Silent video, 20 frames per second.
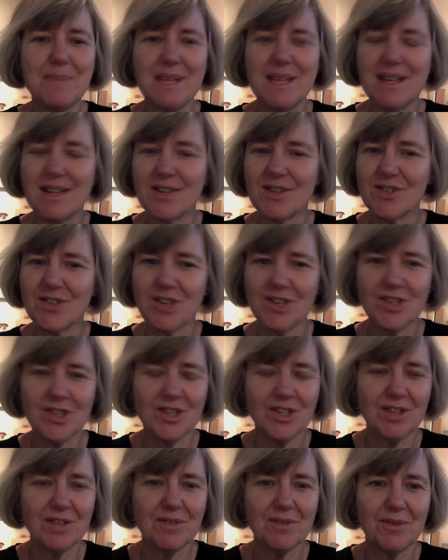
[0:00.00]
being
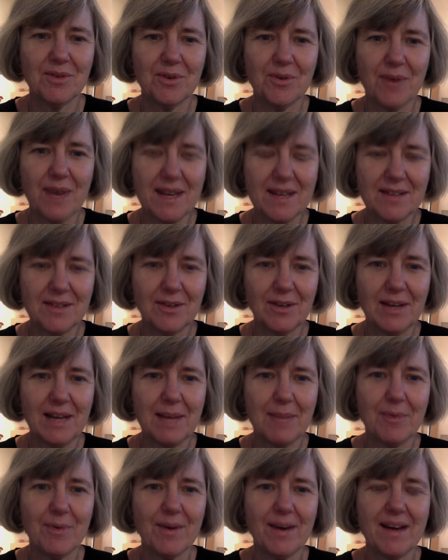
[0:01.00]
such a great
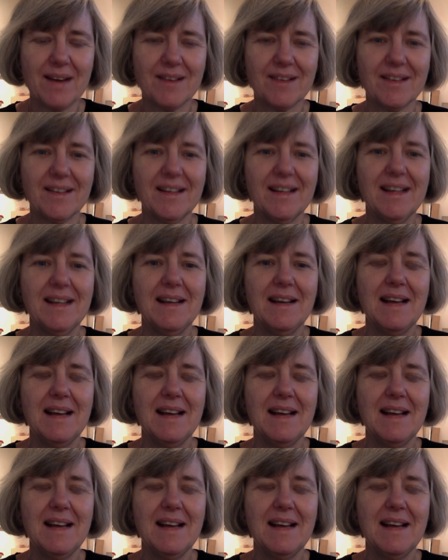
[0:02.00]
collaborator.